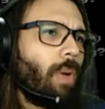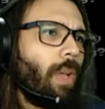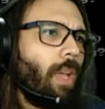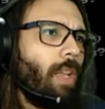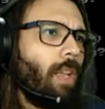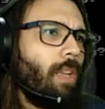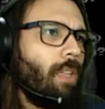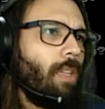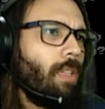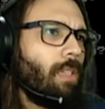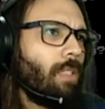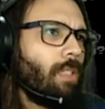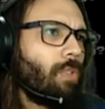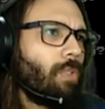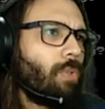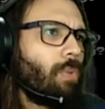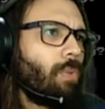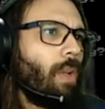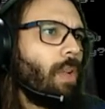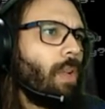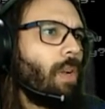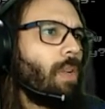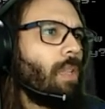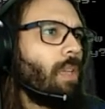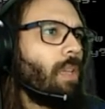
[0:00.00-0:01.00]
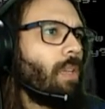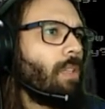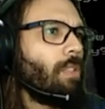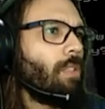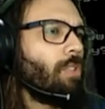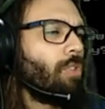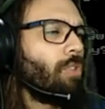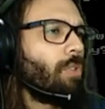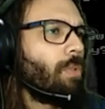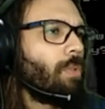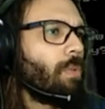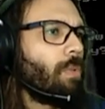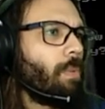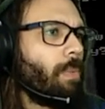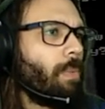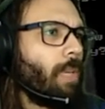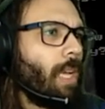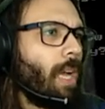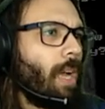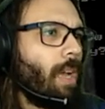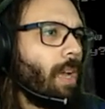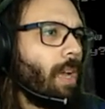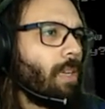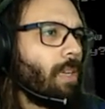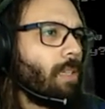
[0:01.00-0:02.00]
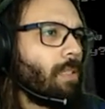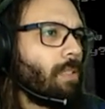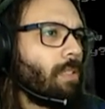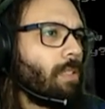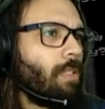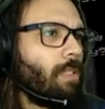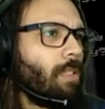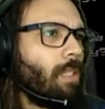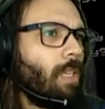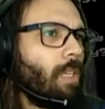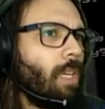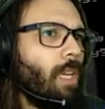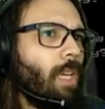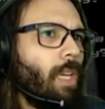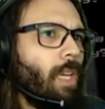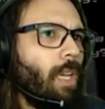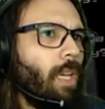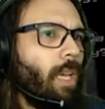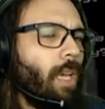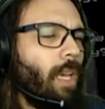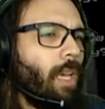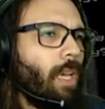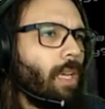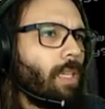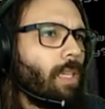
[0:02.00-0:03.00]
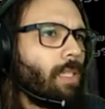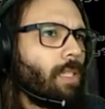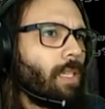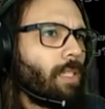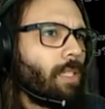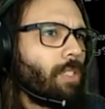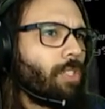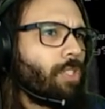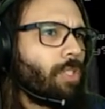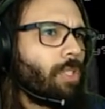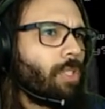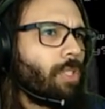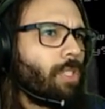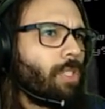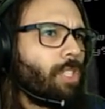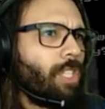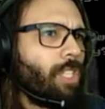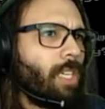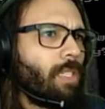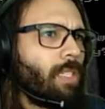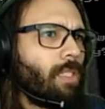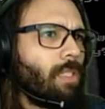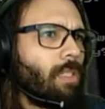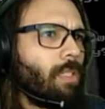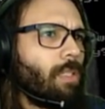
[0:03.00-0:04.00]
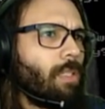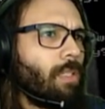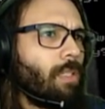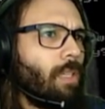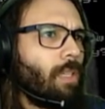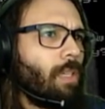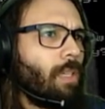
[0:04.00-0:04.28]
Elynas rather than Tsurumi Island, as I suggested.